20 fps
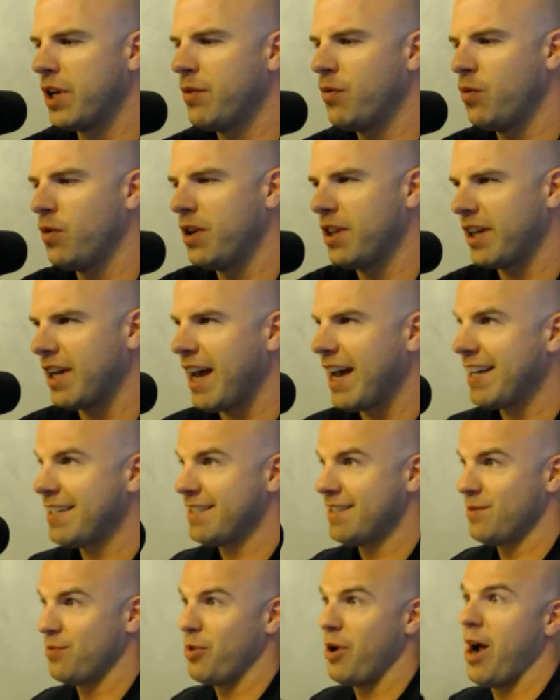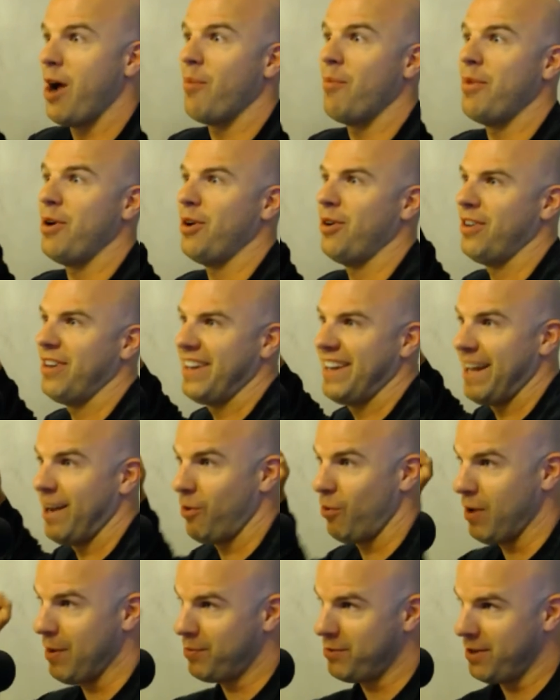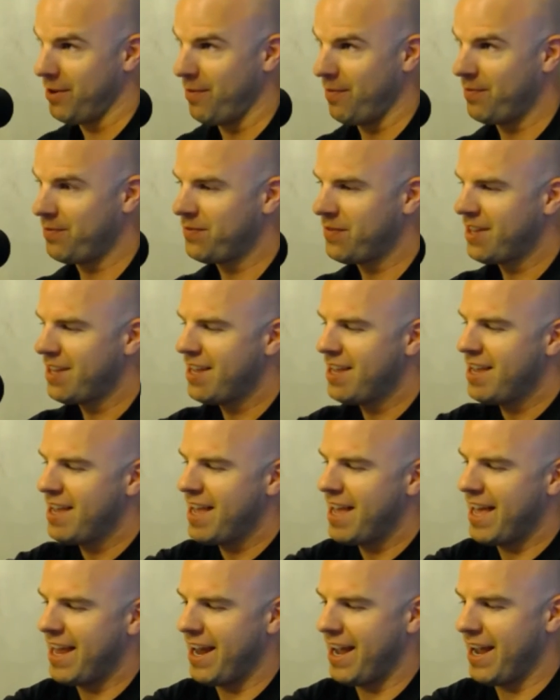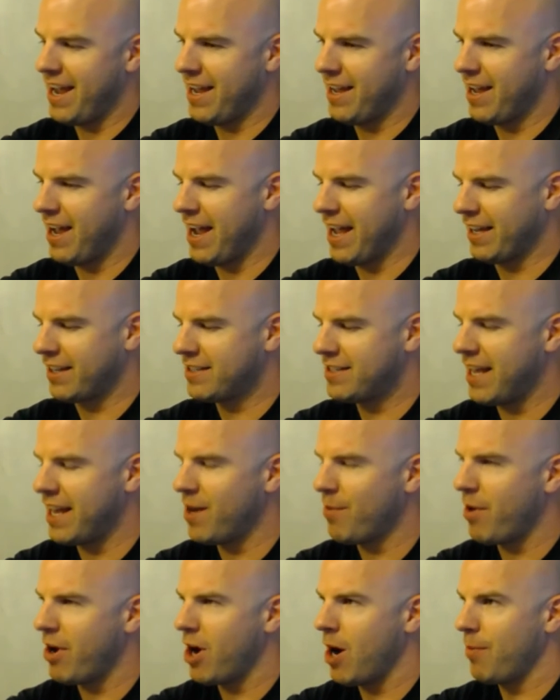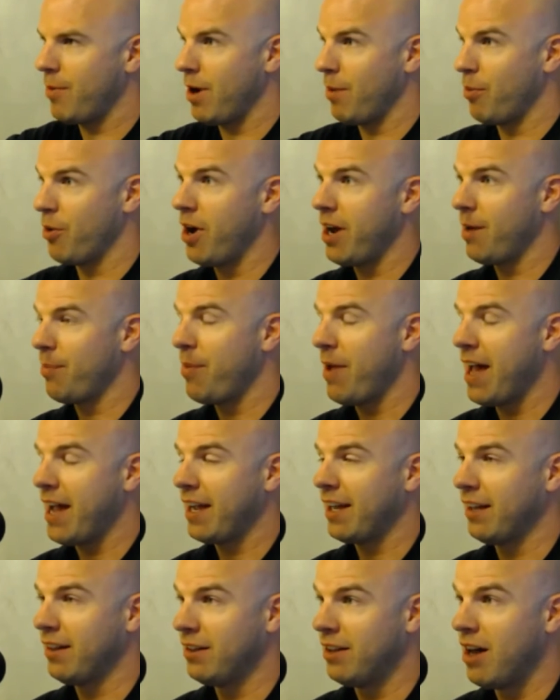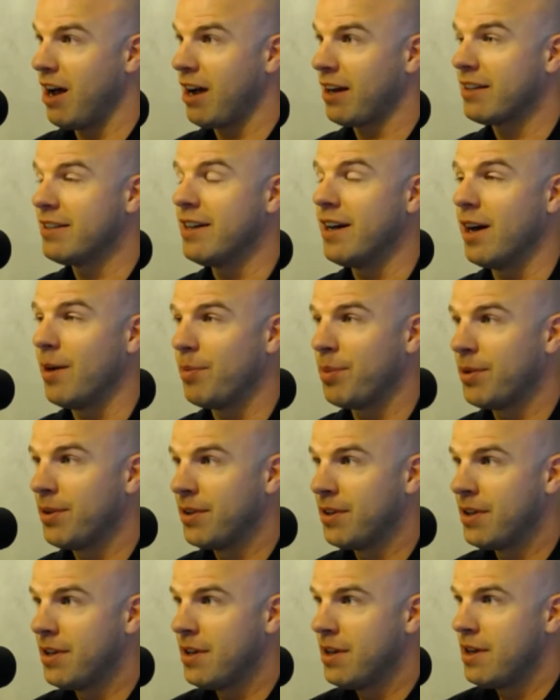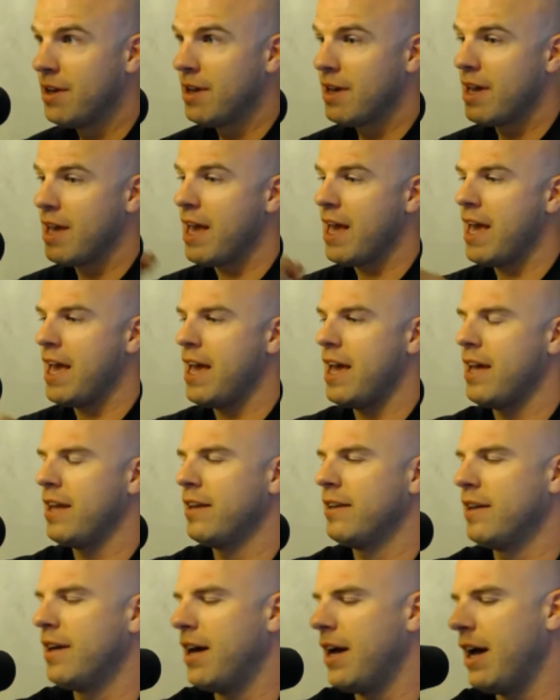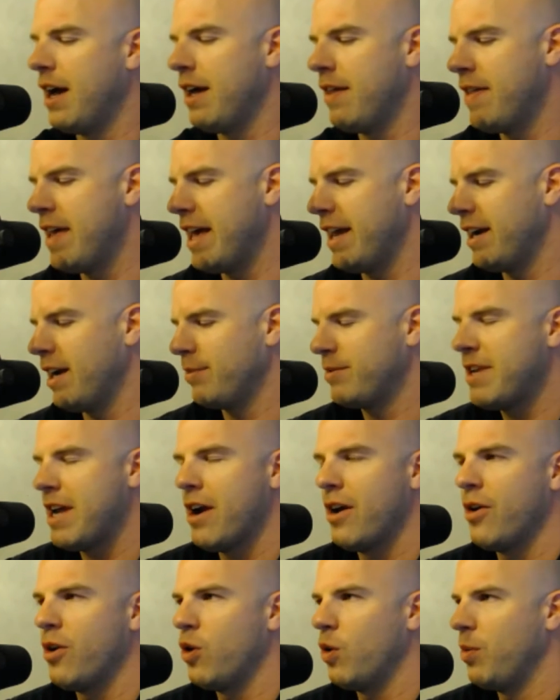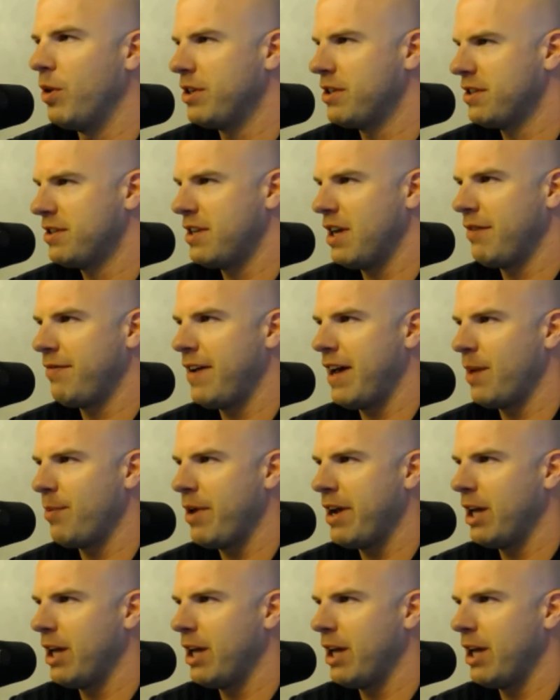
were giving one of the guys his brown belt, and I whipped him. And I extended my arm and I brought it back, and it locked up. Oof. And they ended up tearing a whole bunch of stuff